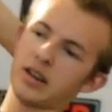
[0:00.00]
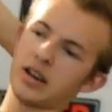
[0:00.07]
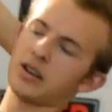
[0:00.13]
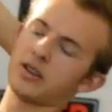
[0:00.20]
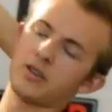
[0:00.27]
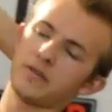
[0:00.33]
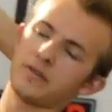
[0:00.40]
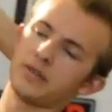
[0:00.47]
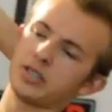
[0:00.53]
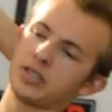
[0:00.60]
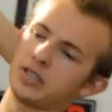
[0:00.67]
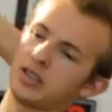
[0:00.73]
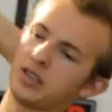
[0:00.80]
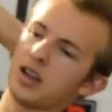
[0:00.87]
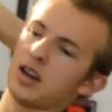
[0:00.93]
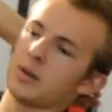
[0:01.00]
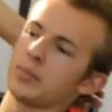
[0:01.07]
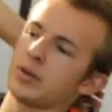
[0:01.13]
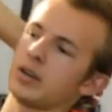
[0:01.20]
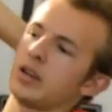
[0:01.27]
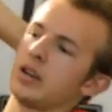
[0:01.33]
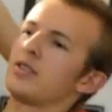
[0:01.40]
I don't know if it's still
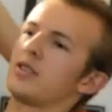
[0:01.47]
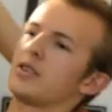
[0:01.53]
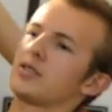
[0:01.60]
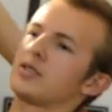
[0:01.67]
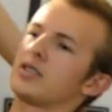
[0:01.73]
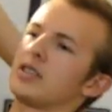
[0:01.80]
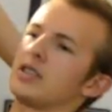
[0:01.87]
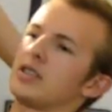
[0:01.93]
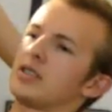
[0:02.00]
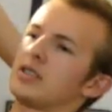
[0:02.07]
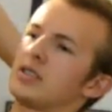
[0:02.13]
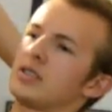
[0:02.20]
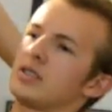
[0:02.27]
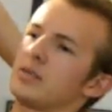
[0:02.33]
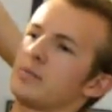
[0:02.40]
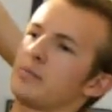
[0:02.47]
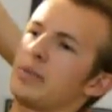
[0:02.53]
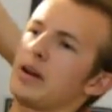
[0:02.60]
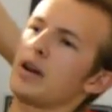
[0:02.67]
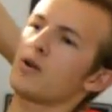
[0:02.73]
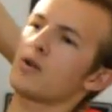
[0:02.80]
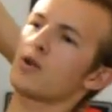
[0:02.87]
up. There's this
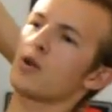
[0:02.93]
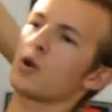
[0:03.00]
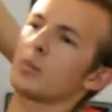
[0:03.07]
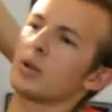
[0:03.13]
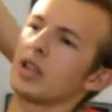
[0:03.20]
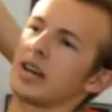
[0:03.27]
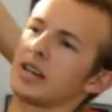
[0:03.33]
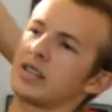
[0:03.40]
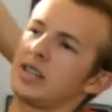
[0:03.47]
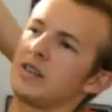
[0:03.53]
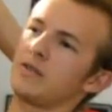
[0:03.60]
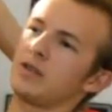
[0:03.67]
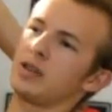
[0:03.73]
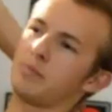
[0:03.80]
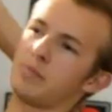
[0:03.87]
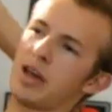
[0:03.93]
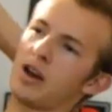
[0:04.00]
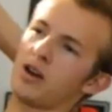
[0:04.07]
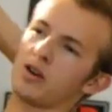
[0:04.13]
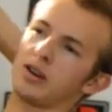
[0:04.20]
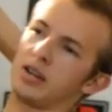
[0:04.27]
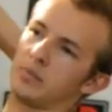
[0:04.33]
paranormal activity
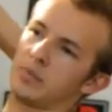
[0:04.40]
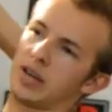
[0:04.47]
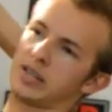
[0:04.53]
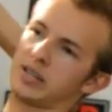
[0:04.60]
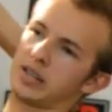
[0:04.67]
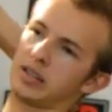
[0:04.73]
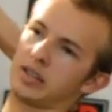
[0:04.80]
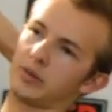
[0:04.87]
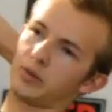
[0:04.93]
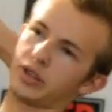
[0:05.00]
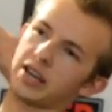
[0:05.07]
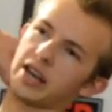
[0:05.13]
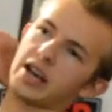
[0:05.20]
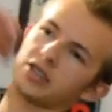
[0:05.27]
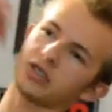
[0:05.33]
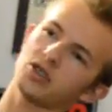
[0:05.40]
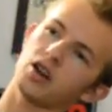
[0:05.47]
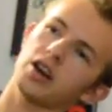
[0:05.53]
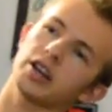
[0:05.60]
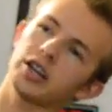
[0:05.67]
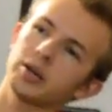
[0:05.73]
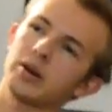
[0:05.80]
parody, basically, where the guy's
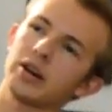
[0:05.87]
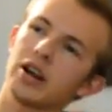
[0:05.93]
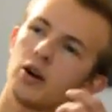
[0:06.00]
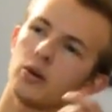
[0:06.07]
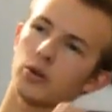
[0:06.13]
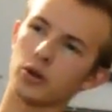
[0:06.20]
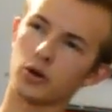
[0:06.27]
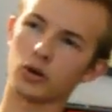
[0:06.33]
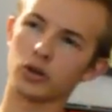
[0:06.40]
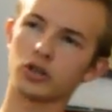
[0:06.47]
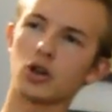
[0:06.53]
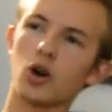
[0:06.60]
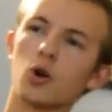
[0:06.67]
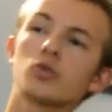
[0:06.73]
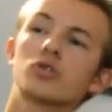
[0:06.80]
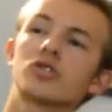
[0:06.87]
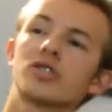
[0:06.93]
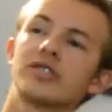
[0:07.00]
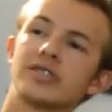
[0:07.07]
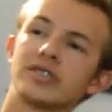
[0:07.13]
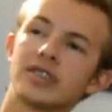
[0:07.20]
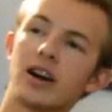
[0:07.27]
talking about how there are ghosts
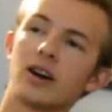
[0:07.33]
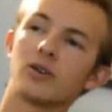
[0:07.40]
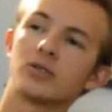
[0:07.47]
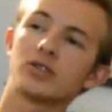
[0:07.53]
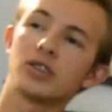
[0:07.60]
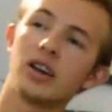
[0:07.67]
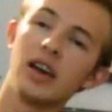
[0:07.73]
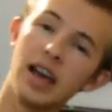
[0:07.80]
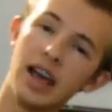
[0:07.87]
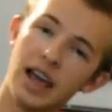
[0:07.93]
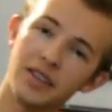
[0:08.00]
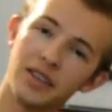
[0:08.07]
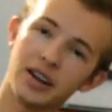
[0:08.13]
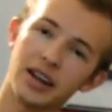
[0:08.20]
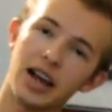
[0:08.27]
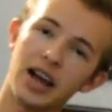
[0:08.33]
in his house, and then a